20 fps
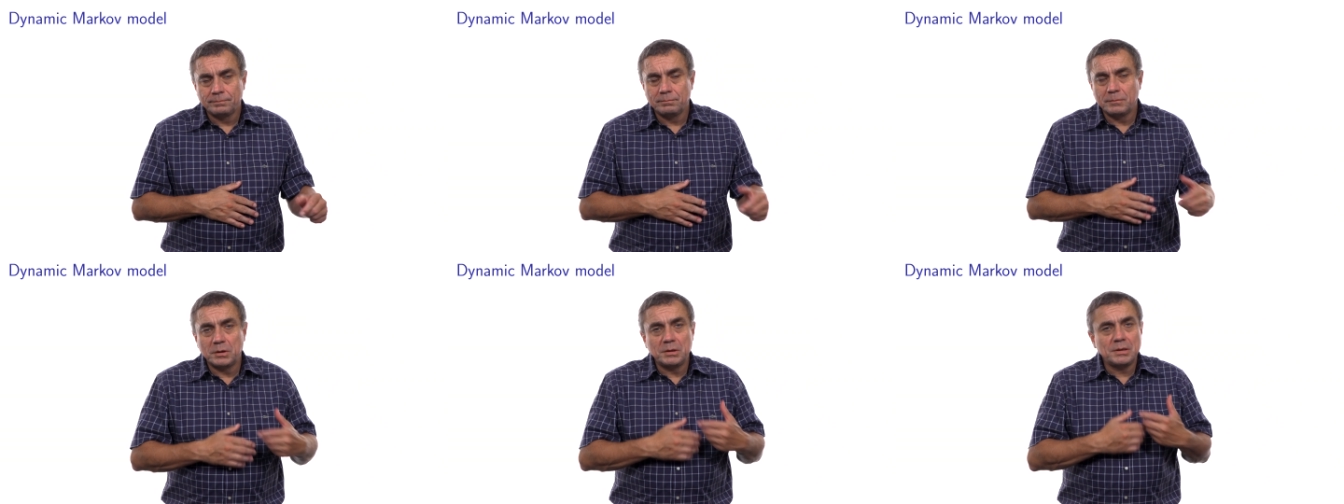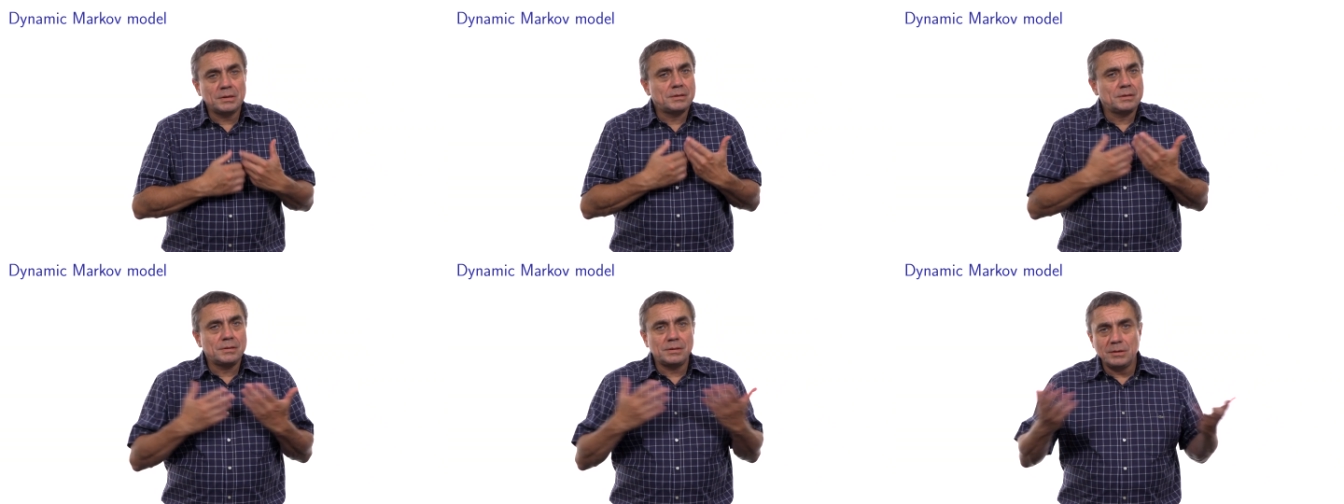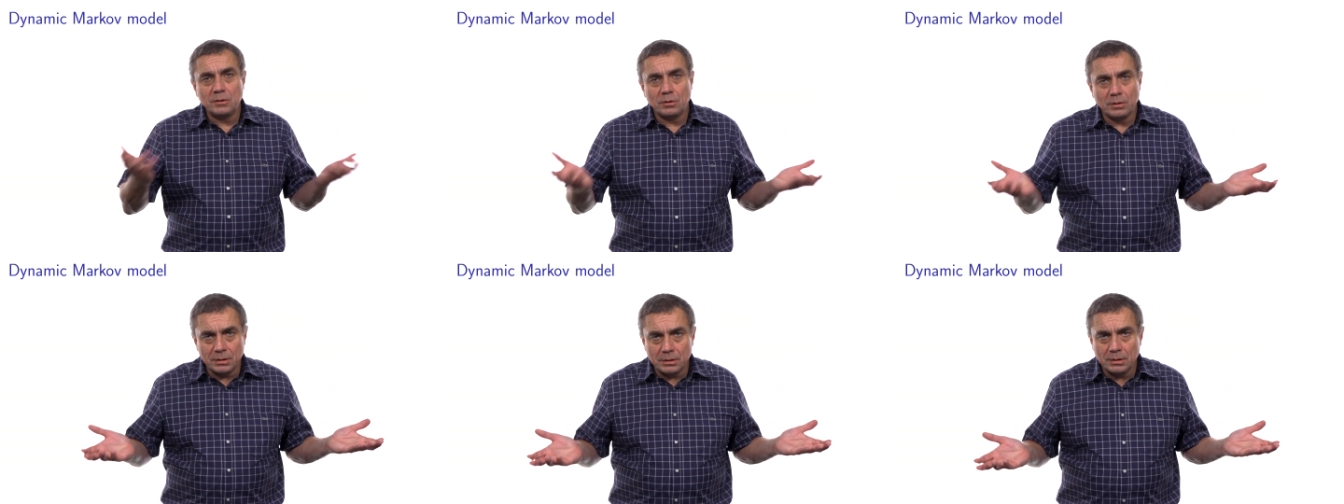But this is
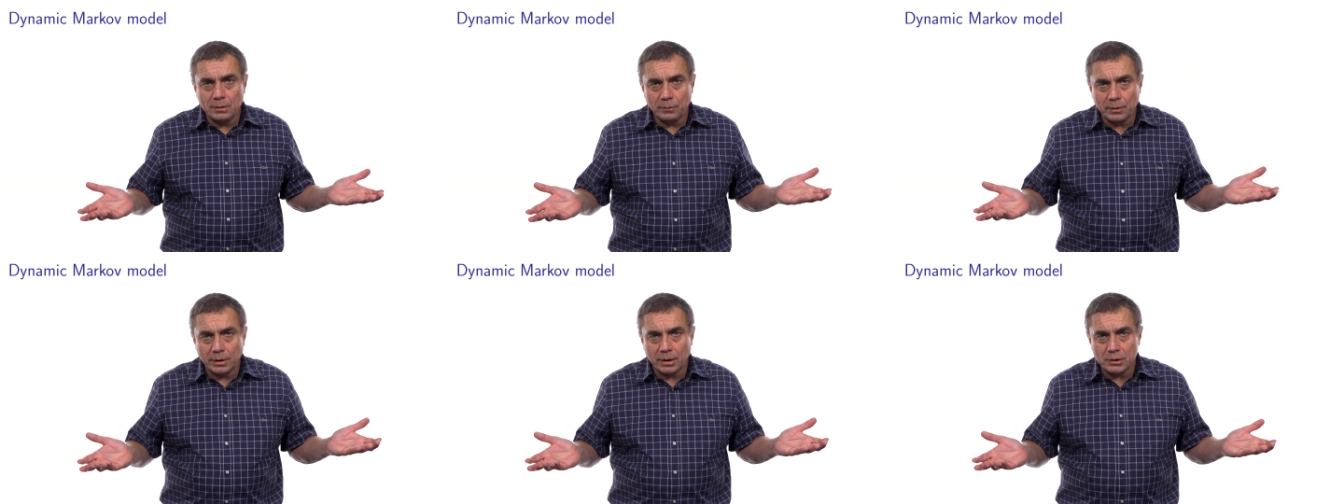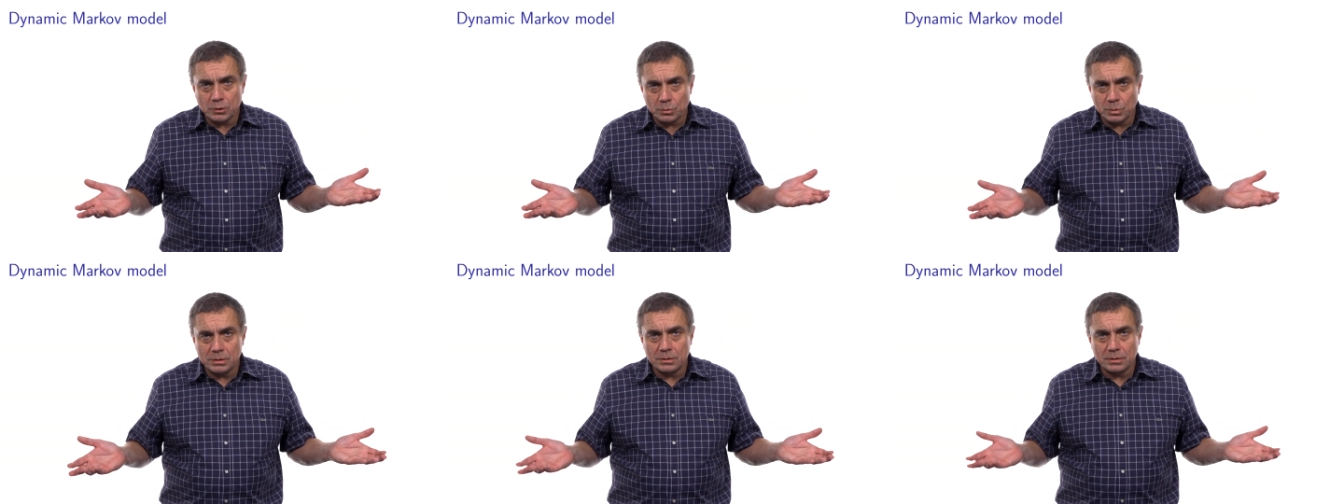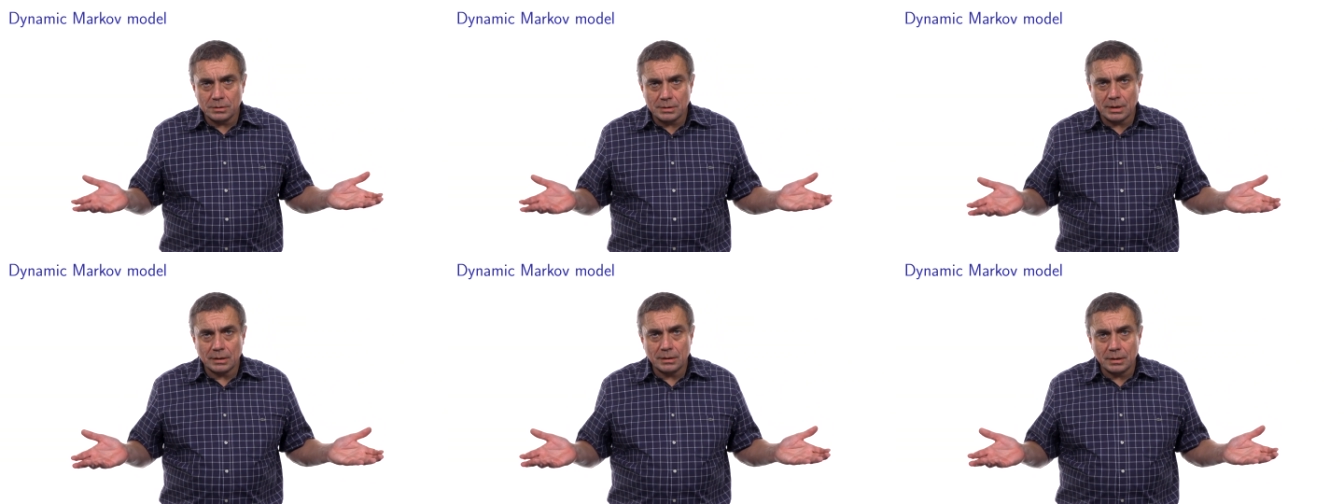the only difference with the
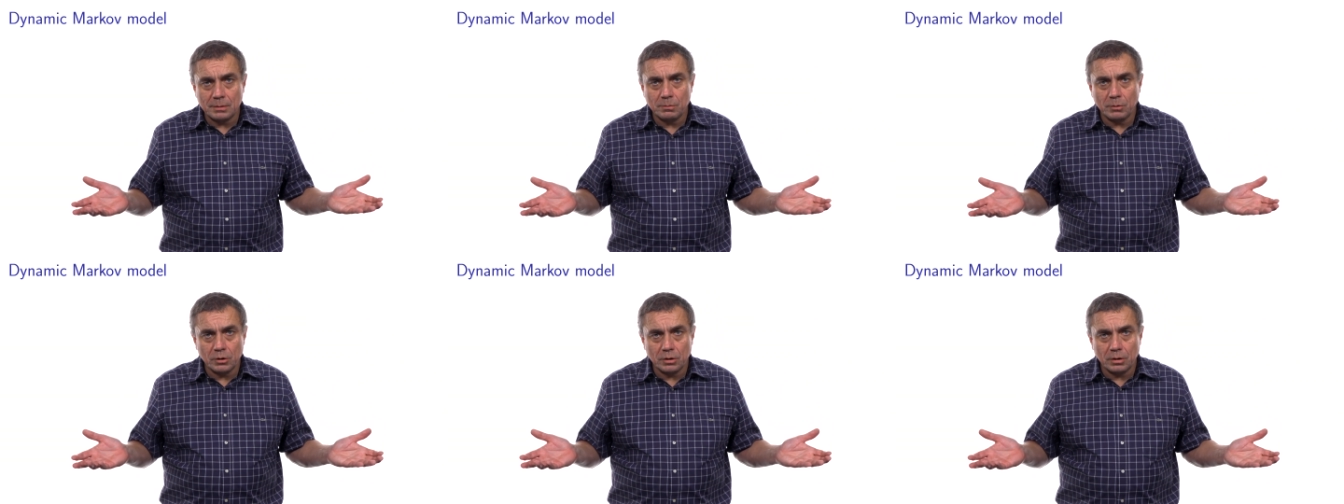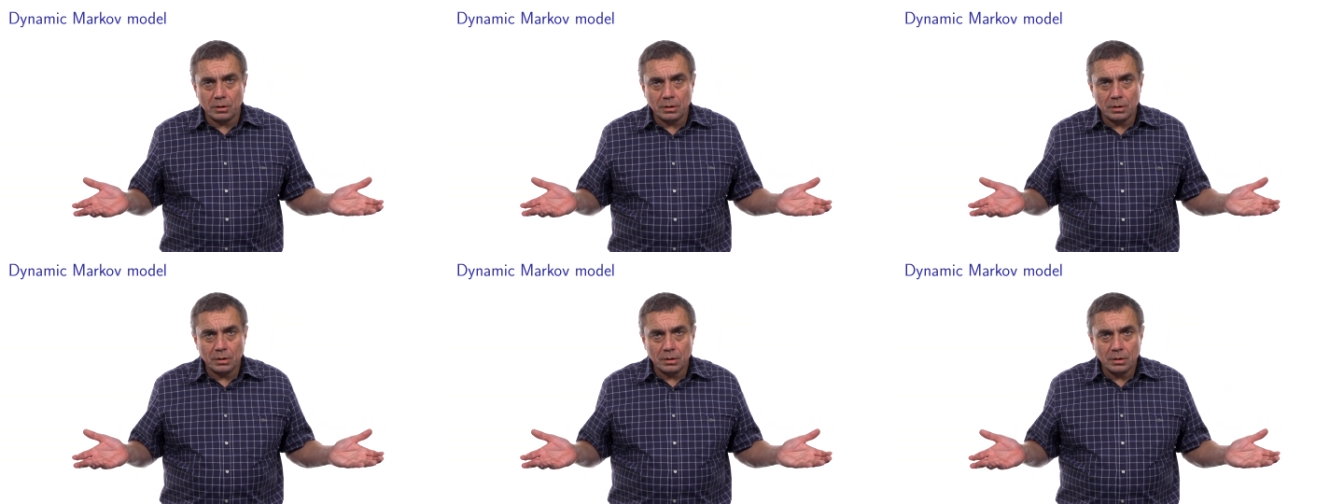static model.